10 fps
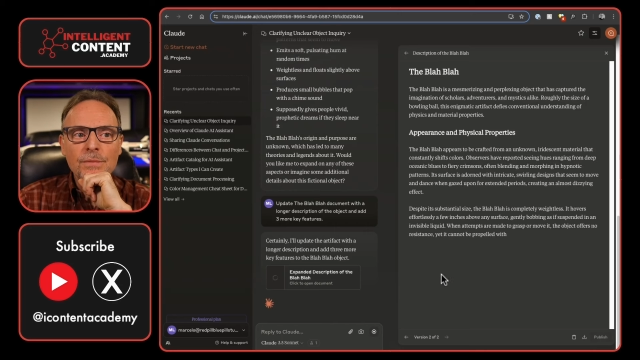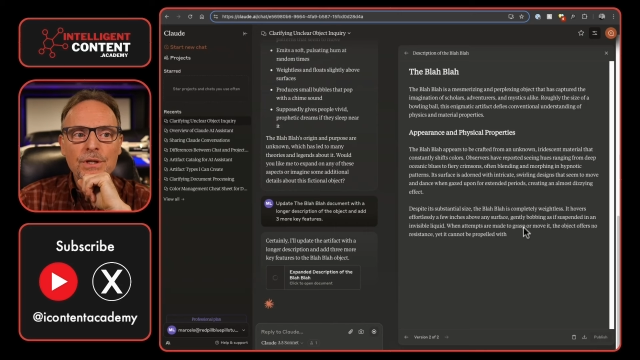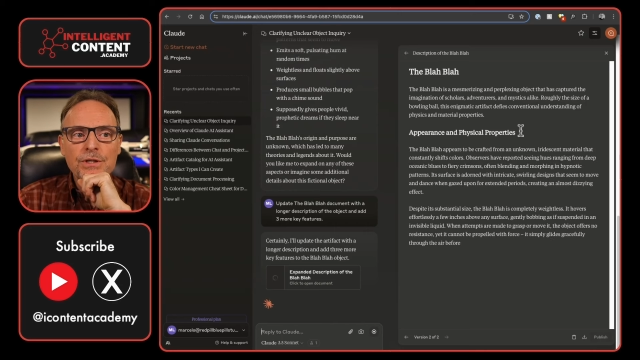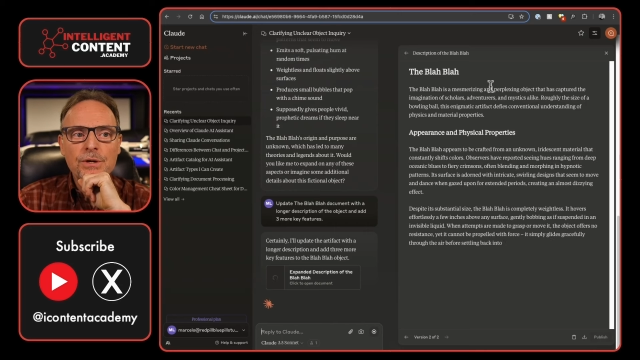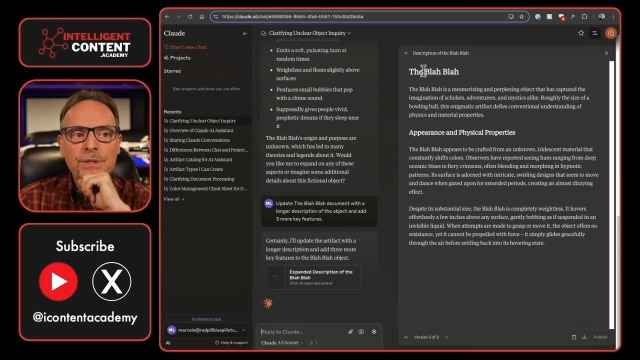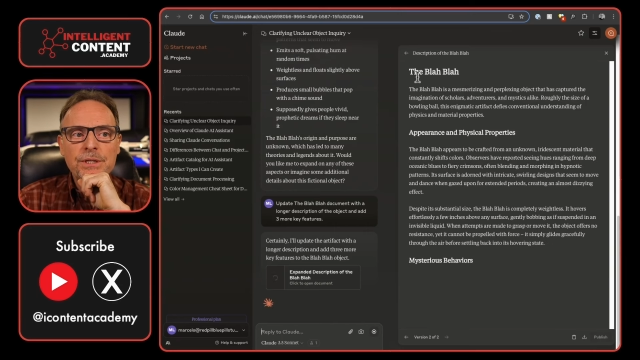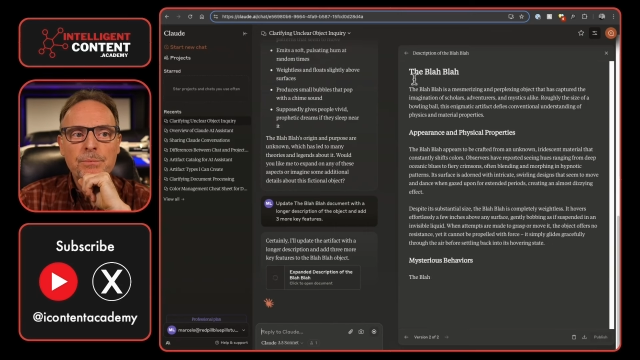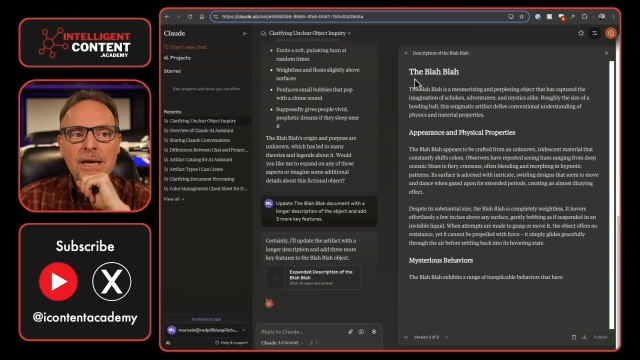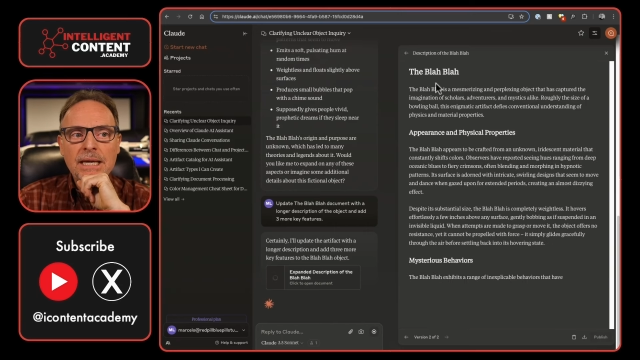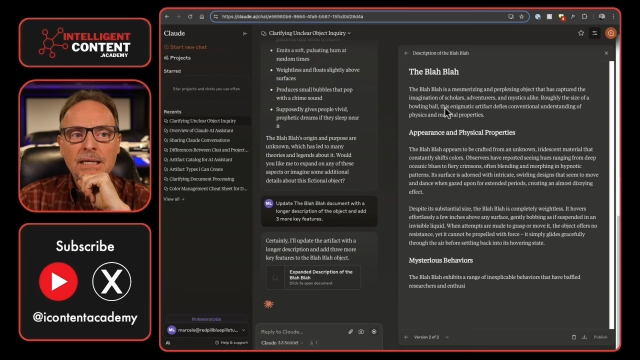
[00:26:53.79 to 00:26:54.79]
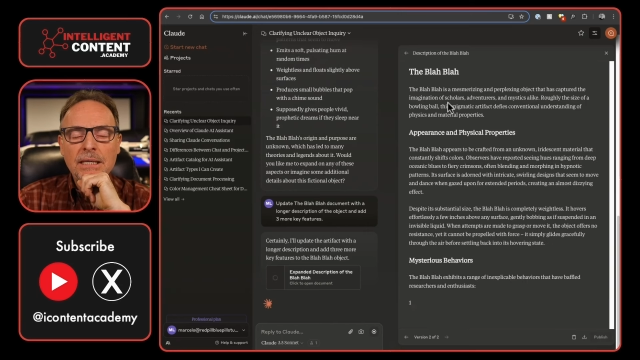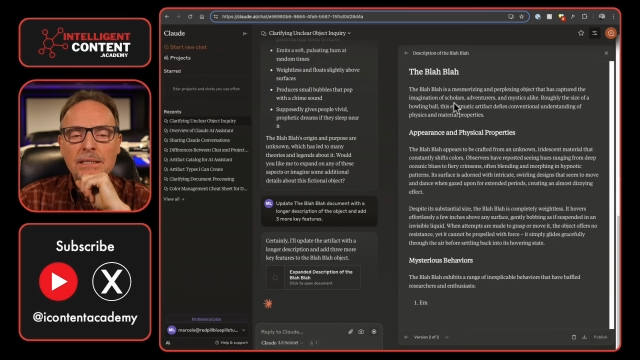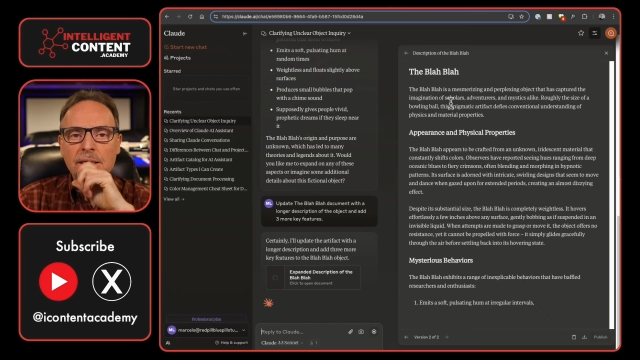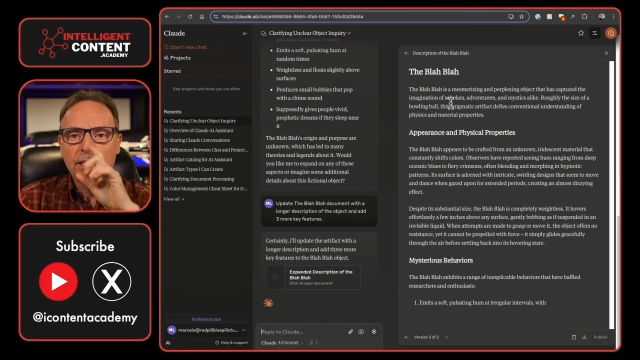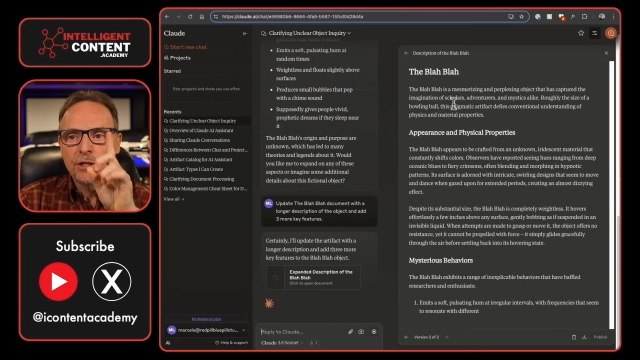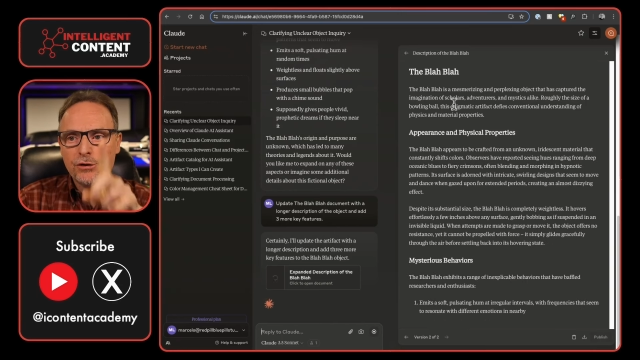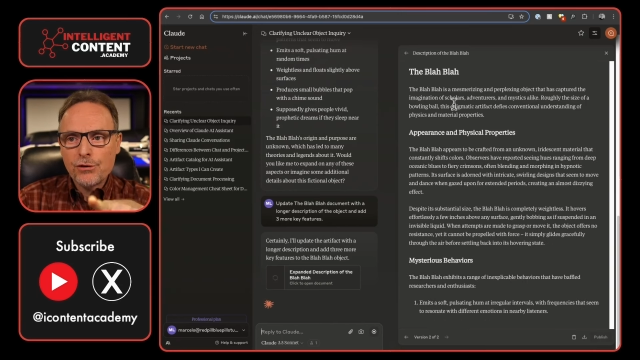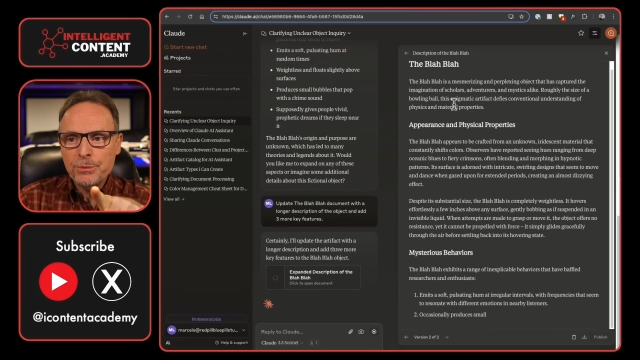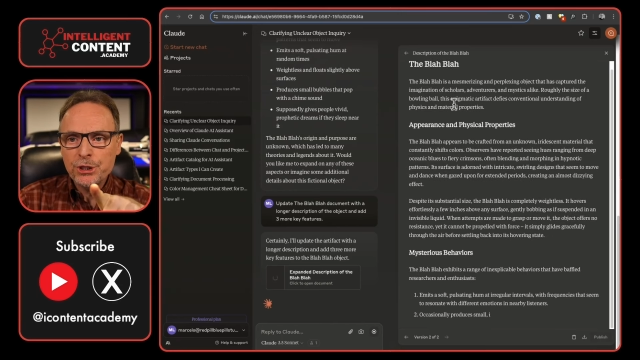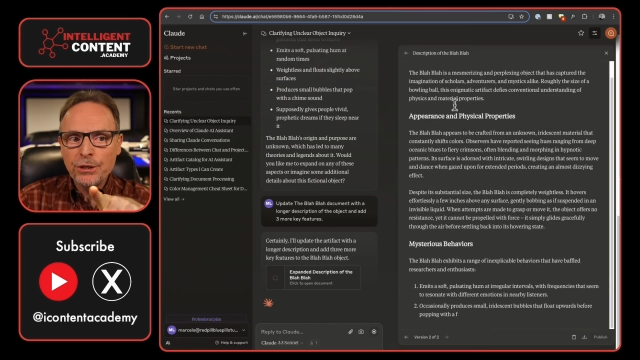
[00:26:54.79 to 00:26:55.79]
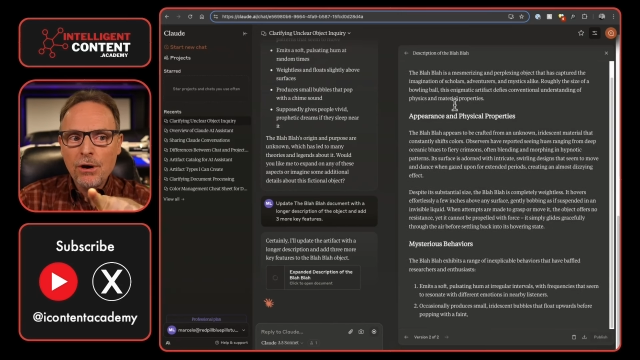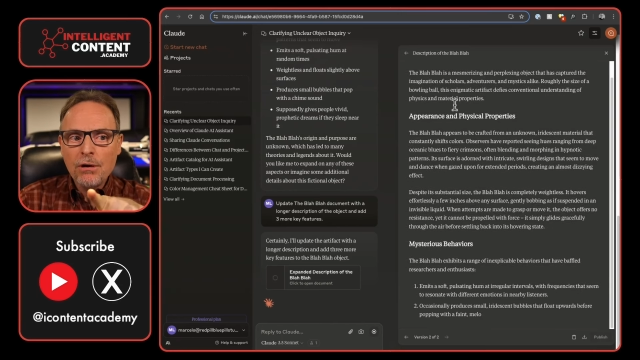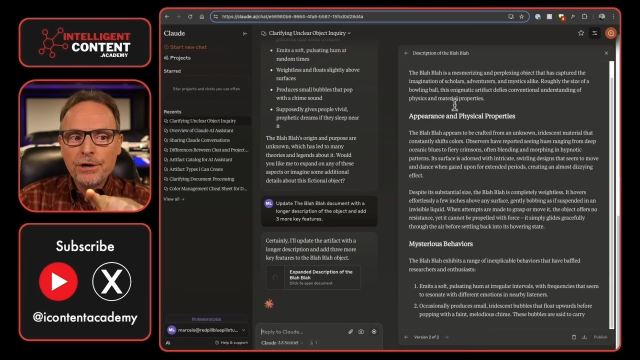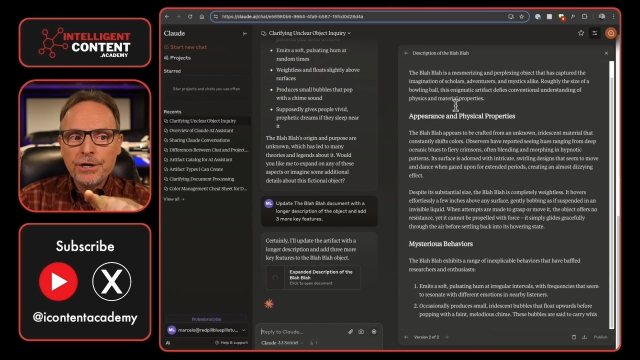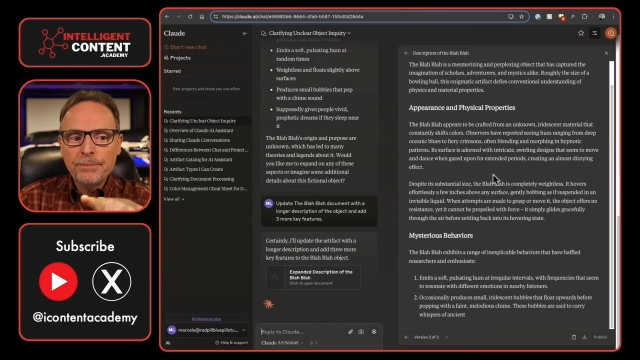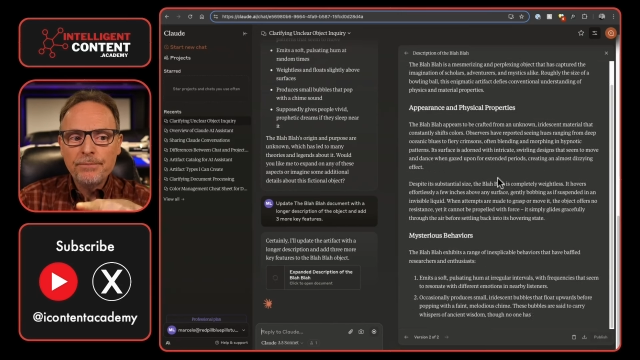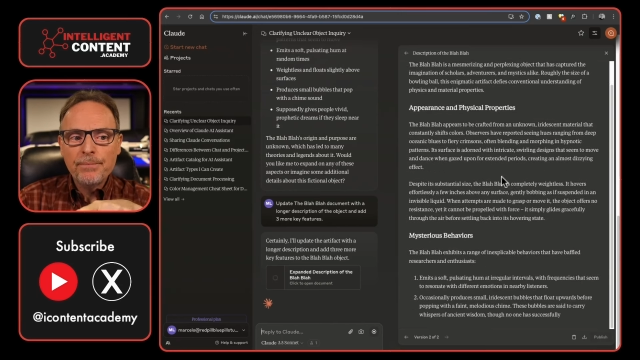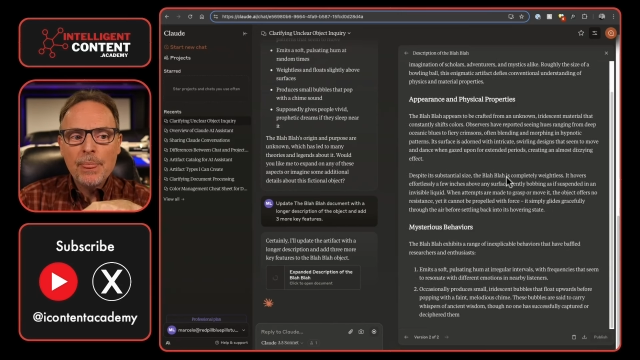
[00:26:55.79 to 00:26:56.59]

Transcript: So it's making the description longer.